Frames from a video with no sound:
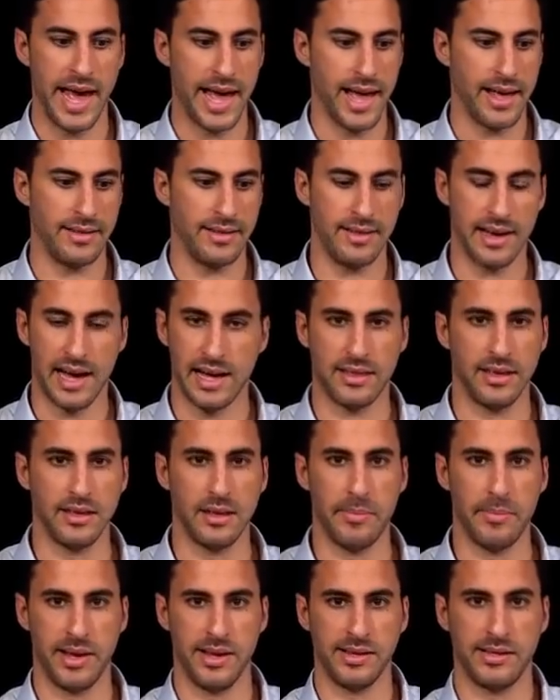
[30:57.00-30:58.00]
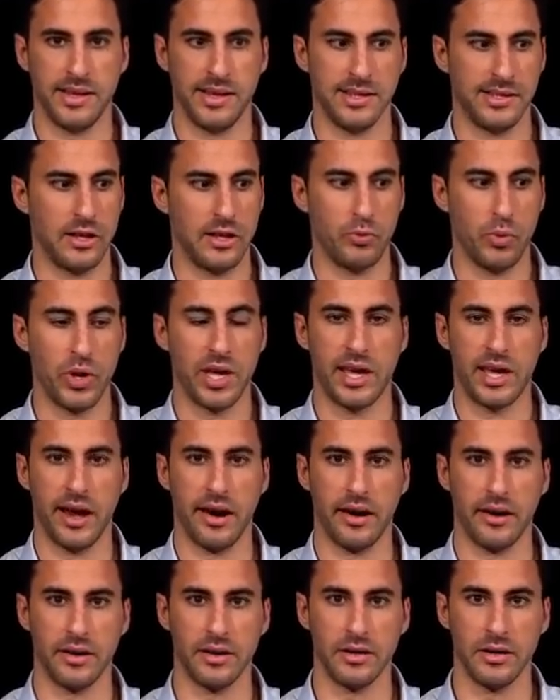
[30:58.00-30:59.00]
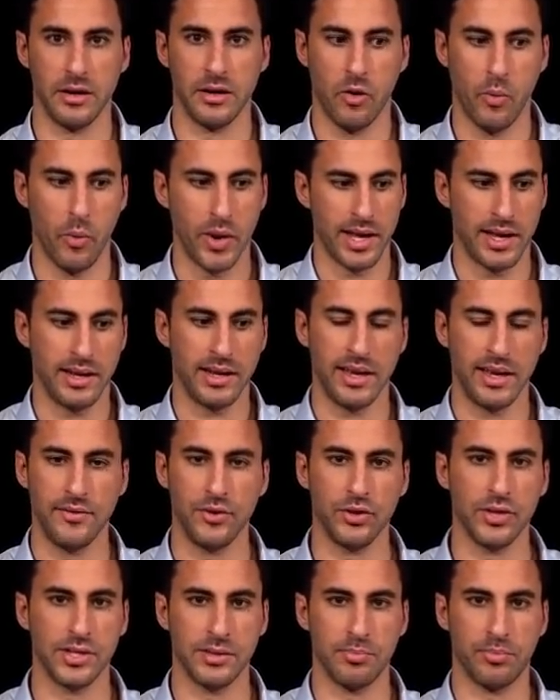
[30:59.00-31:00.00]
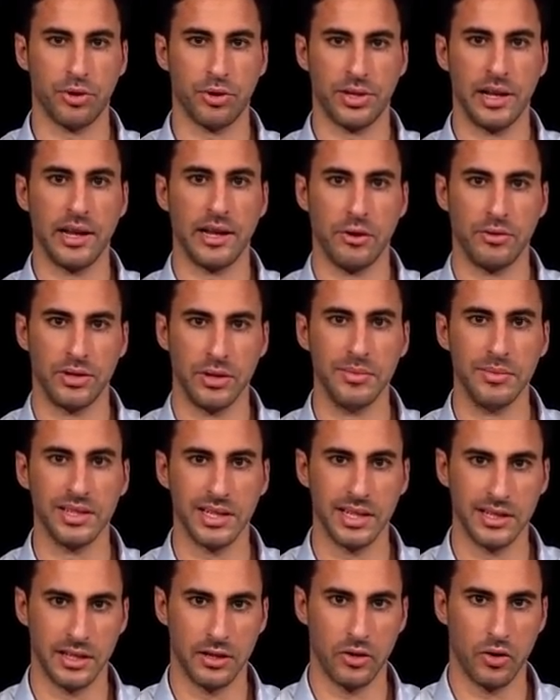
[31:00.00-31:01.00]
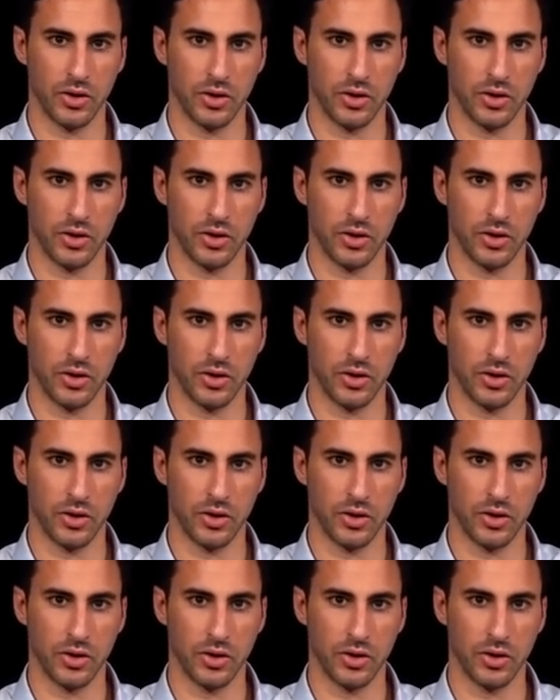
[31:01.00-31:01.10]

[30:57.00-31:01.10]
And I think the biggest thing is that we care. We can give you the support and accountability